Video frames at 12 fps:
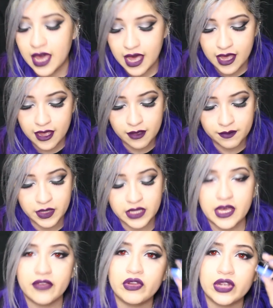The
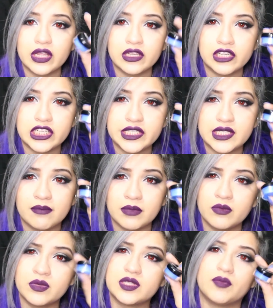other color she sent
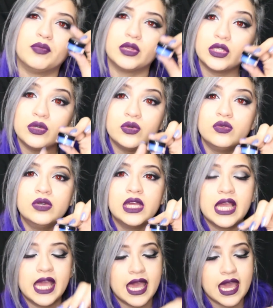me was blue,
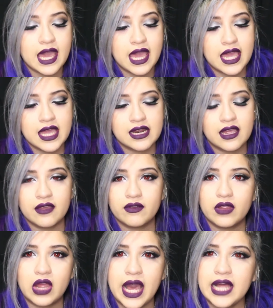and
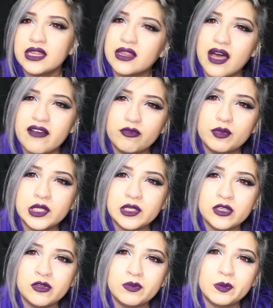I love
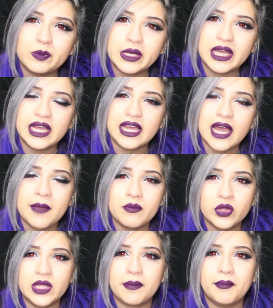blue, but I'm
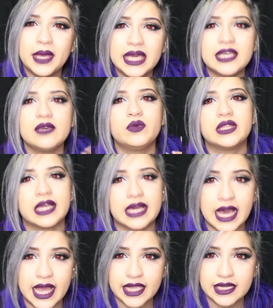really picky with the
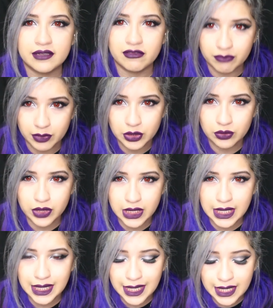kind of blue that
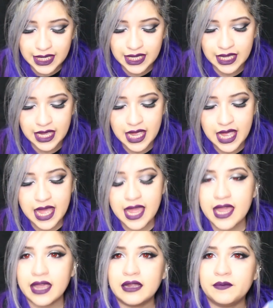I like,
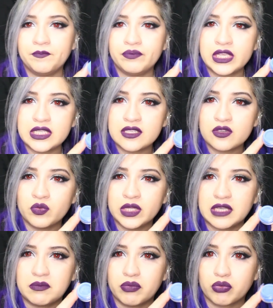and this is a
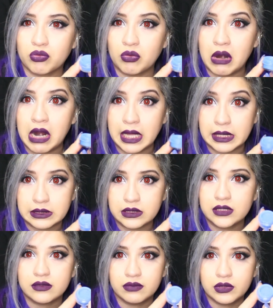really
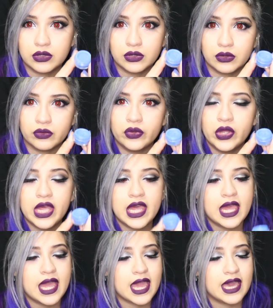bright blue,
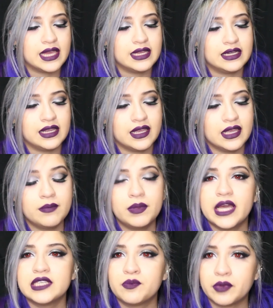and it
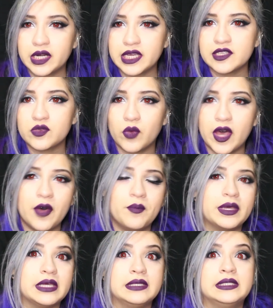applies pretty as well,
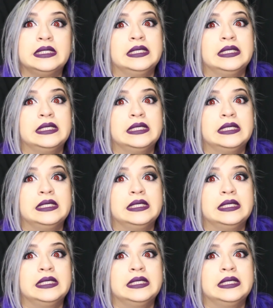but